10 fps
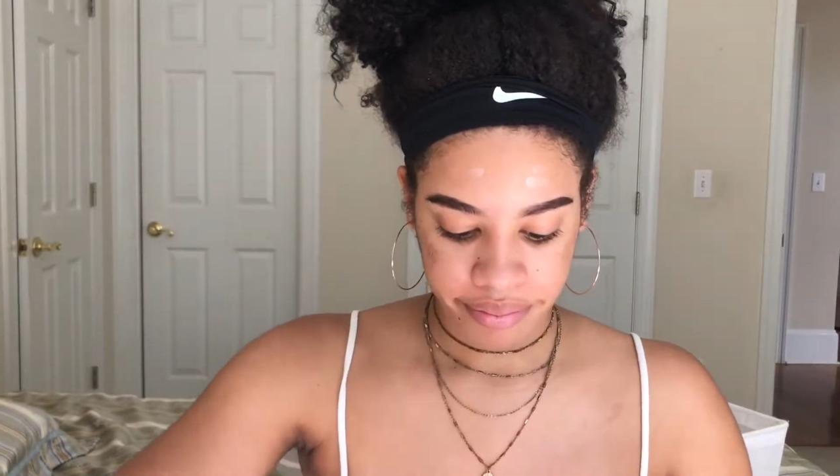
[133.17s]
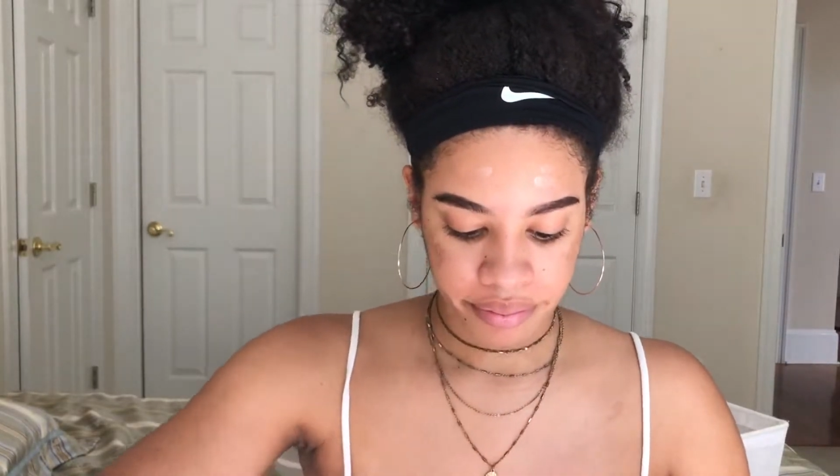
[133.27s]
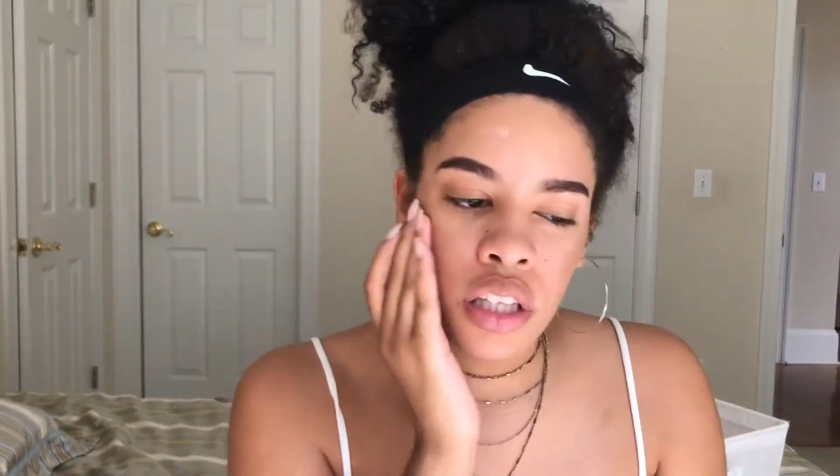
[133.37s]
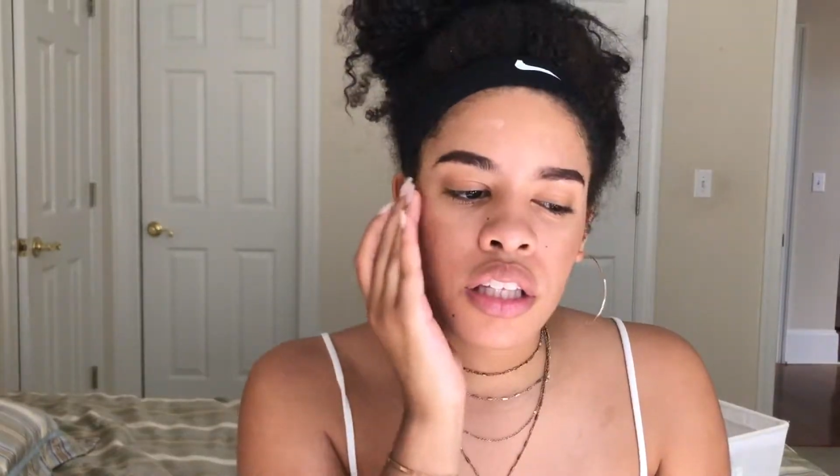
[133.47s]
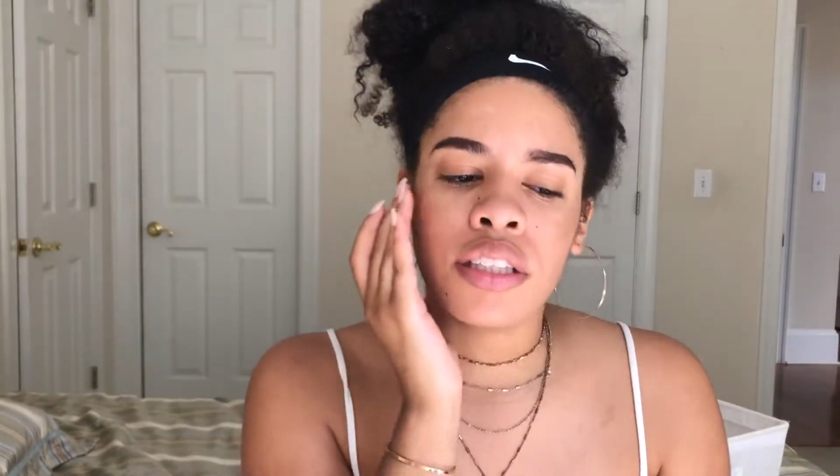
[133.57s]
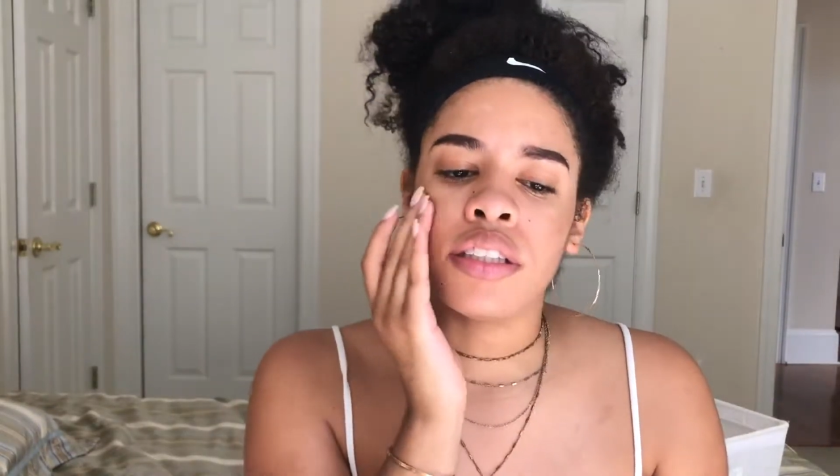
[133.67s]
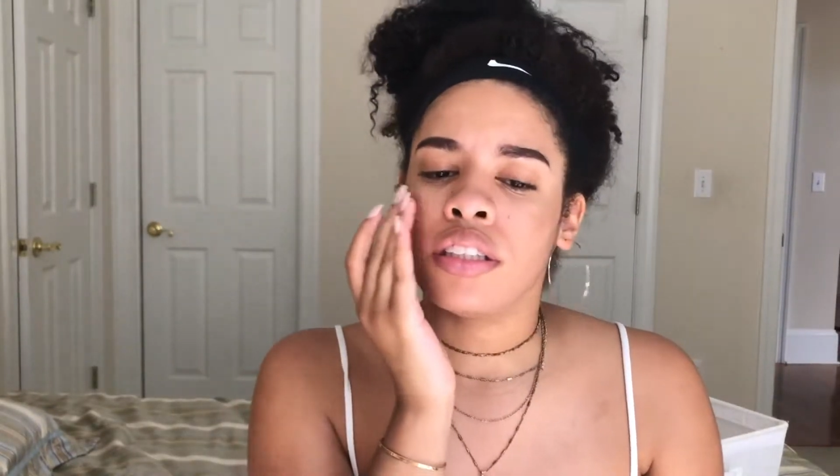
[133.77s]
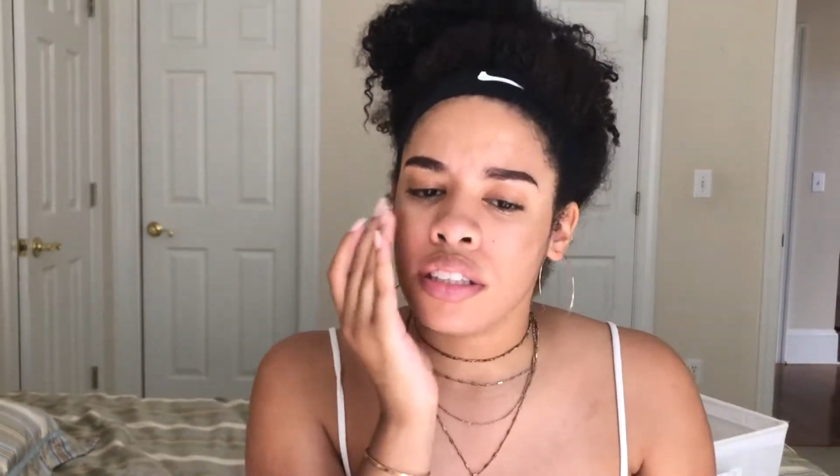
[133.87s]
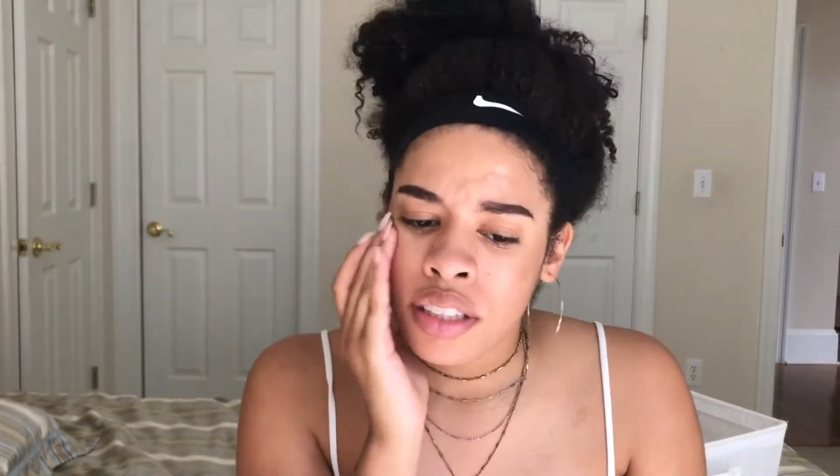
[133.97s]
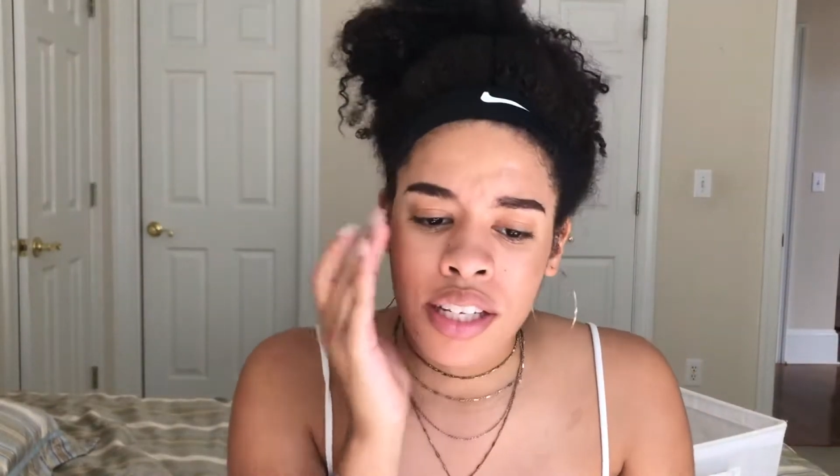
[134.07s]
Again, just
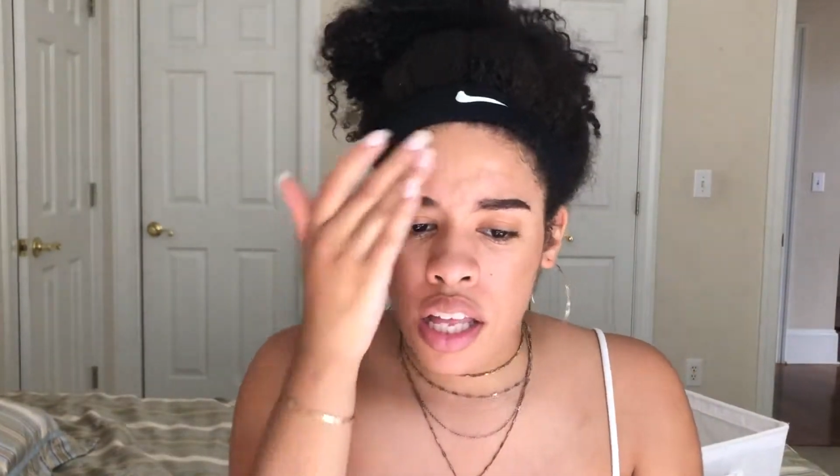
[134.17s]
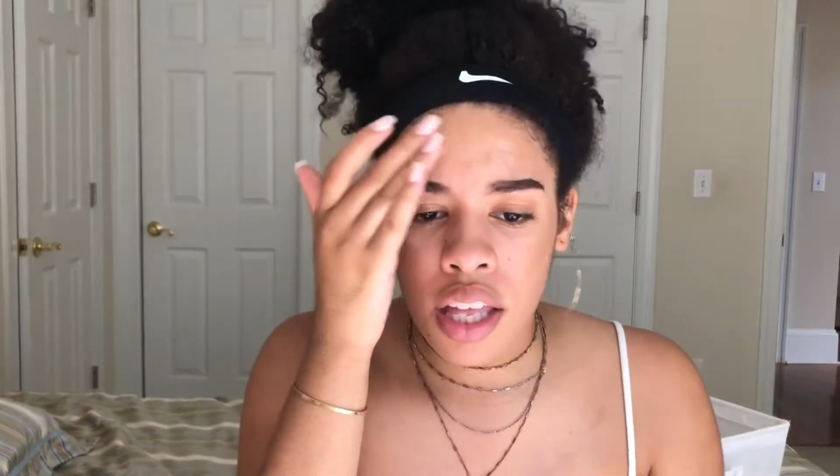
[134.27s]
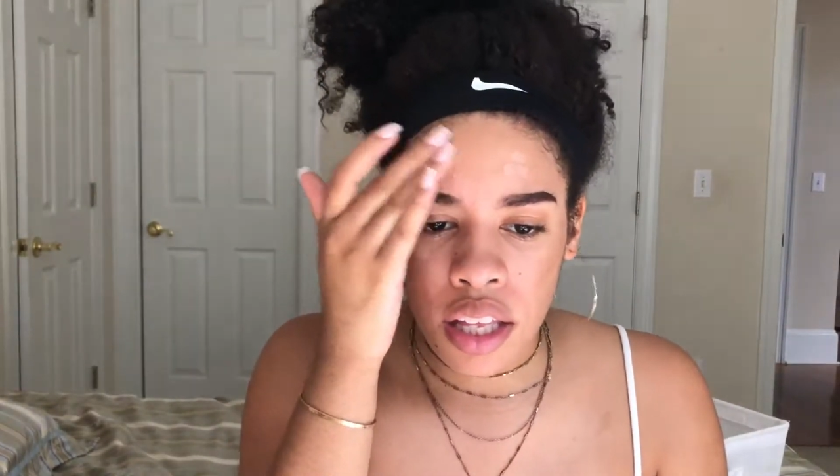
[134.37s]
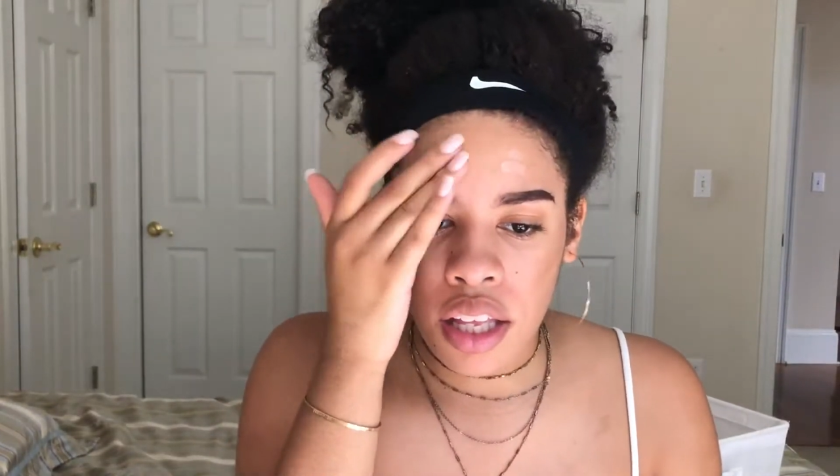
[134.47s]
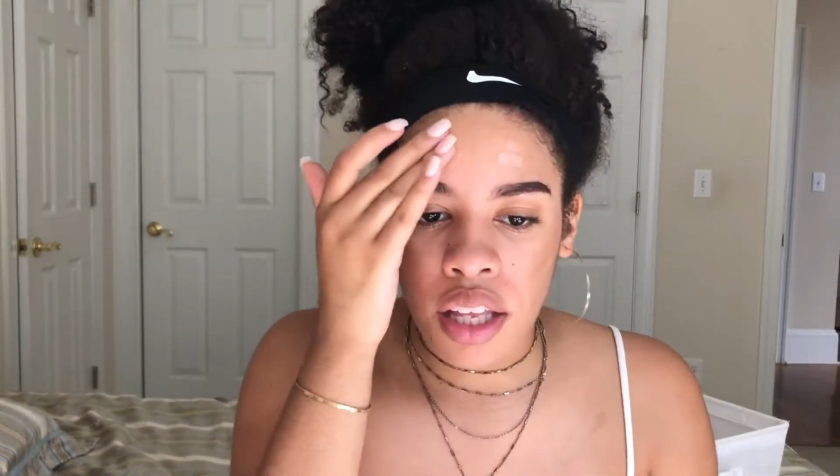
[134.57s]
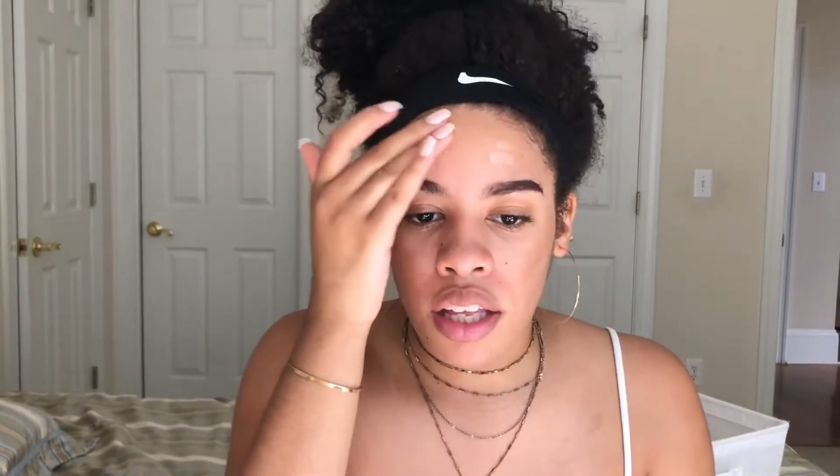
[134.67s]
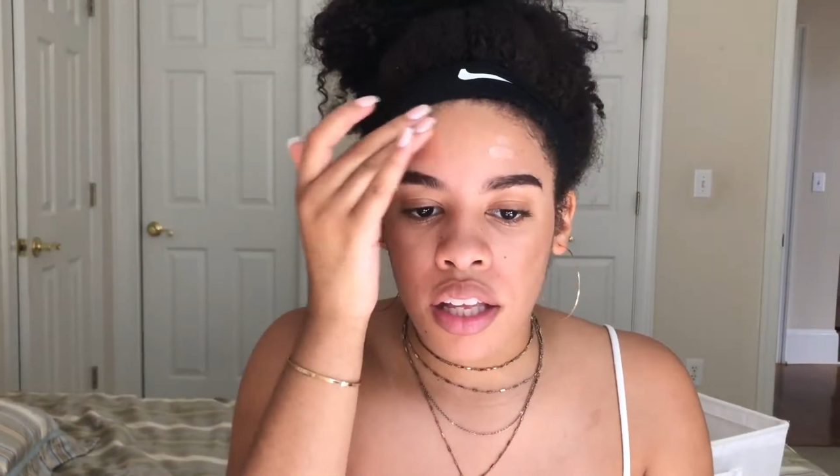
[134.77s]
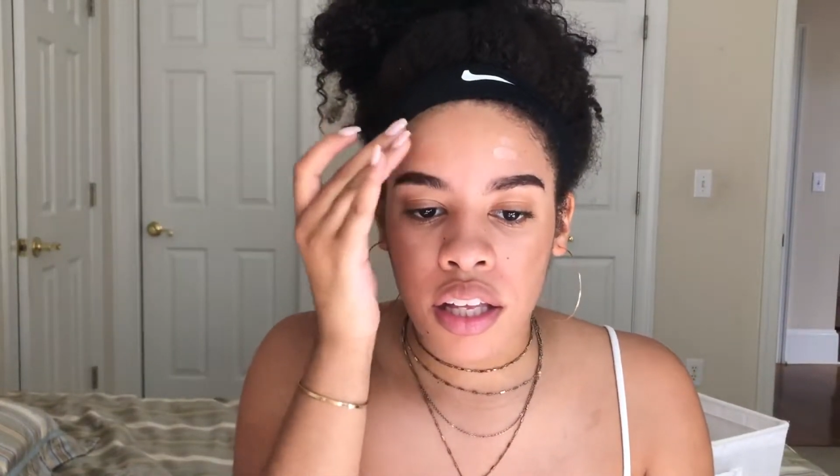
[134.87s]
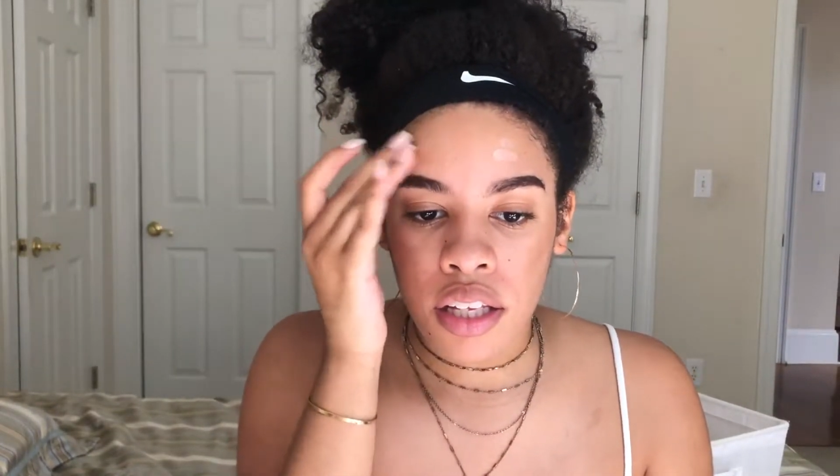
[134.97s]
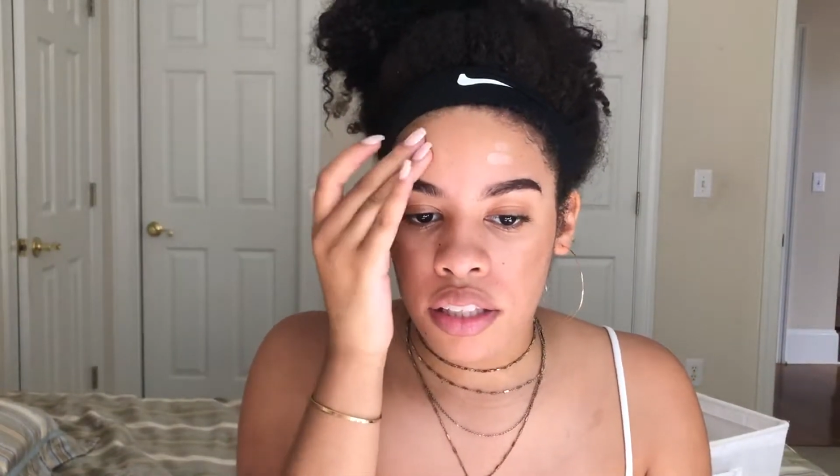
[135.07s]
going to add like a
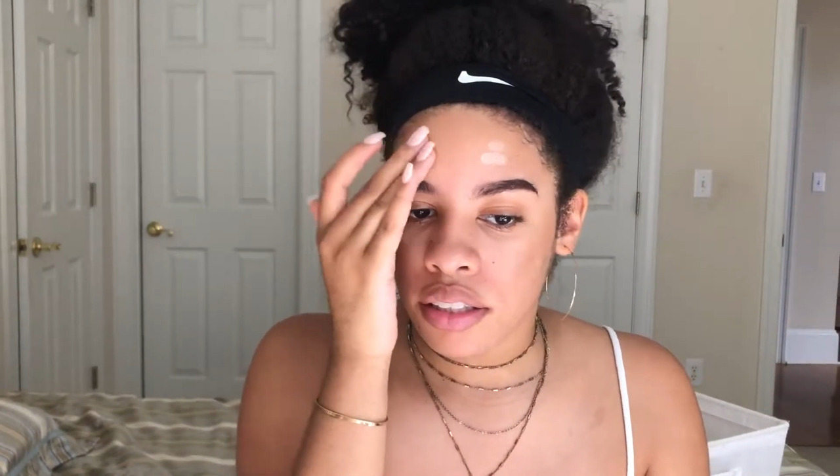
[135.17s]
lot of